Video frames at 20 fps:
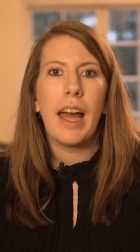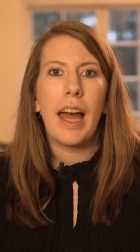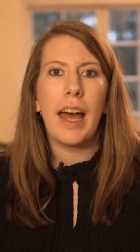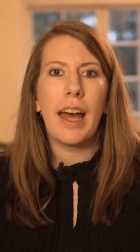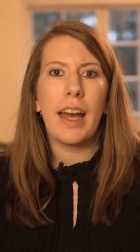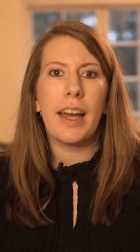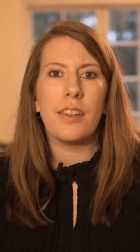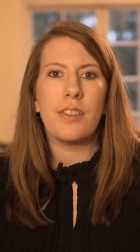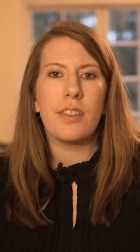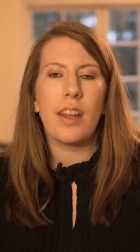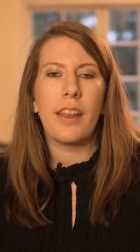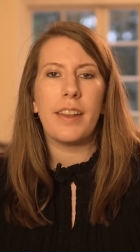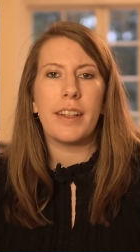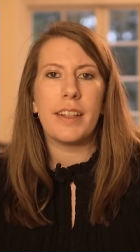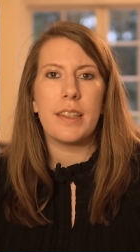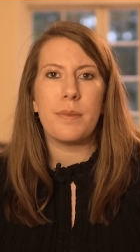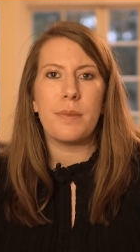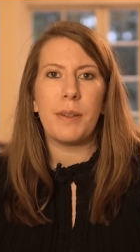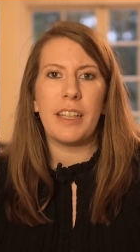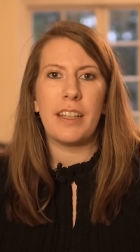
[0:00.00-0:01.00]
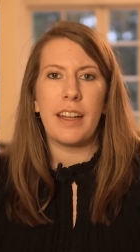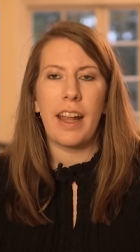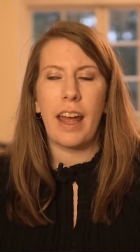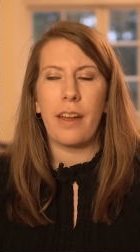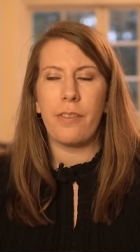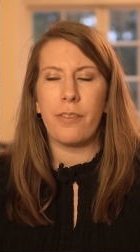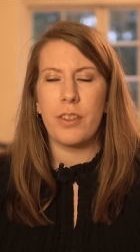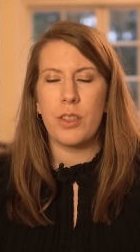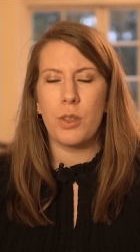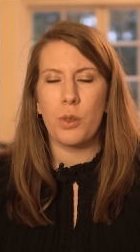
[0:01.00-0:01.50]
And I think there's been an
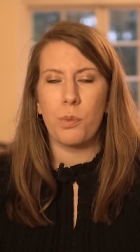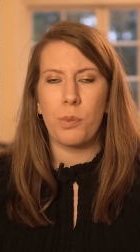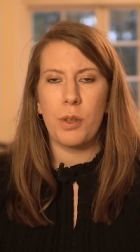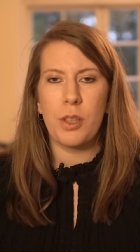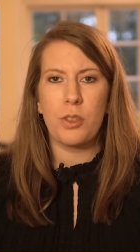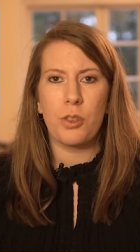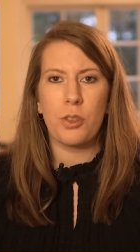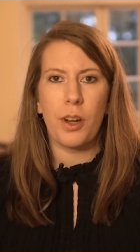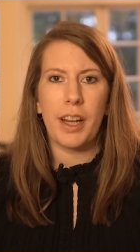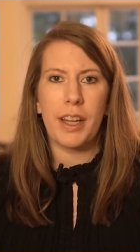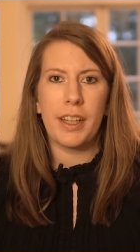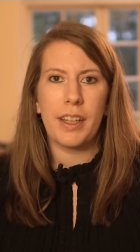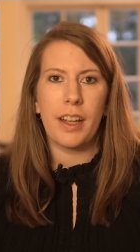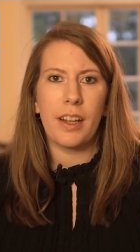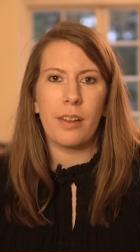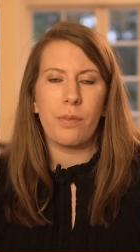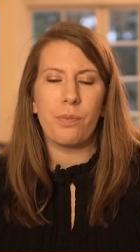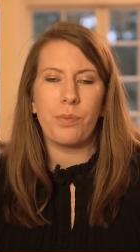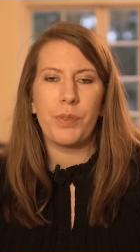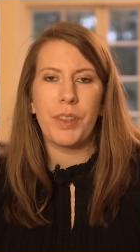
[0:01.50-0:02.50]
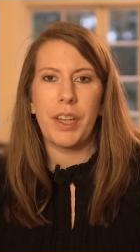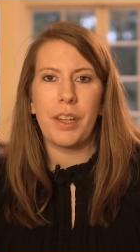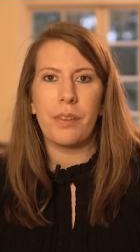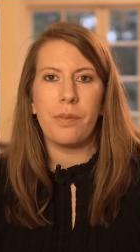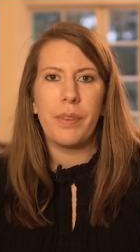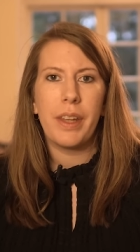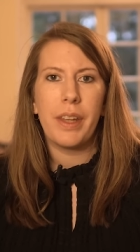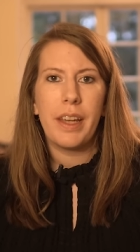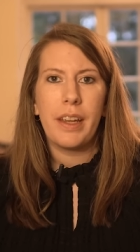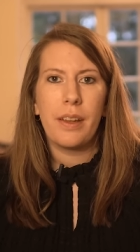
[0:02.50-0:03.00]
effort to almost try and, um, you know,
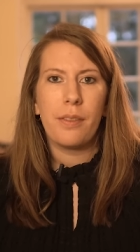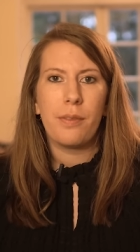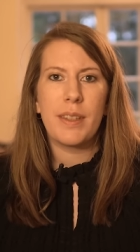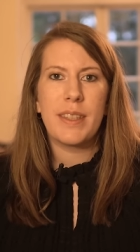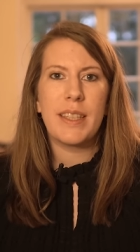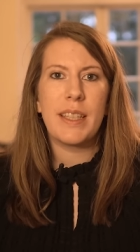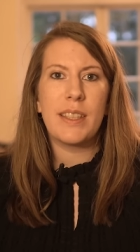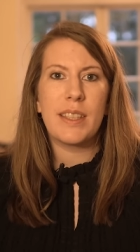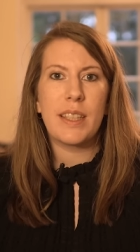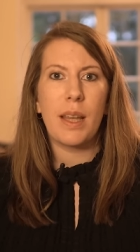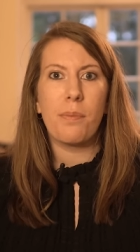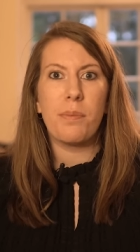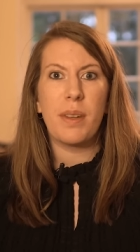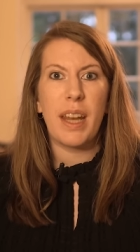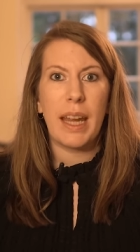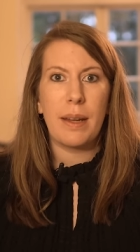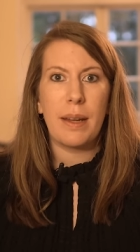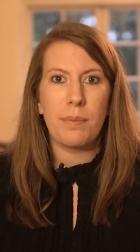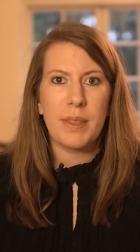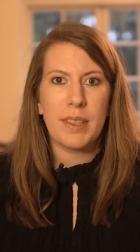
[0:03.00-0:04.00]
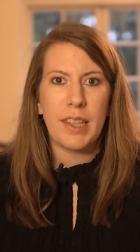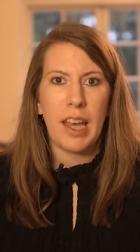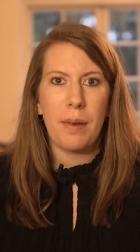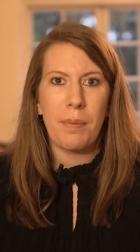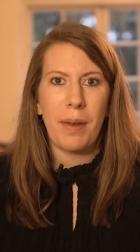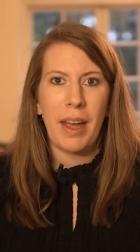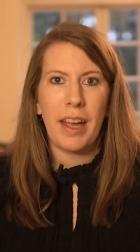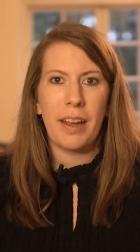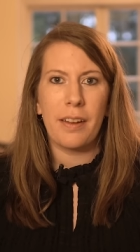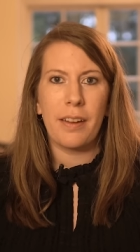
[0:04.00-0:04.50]
We've seen some names
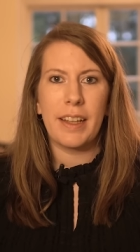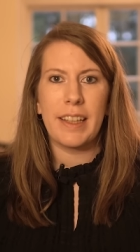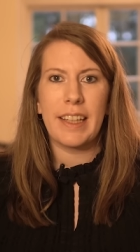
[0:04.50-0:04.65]
come out.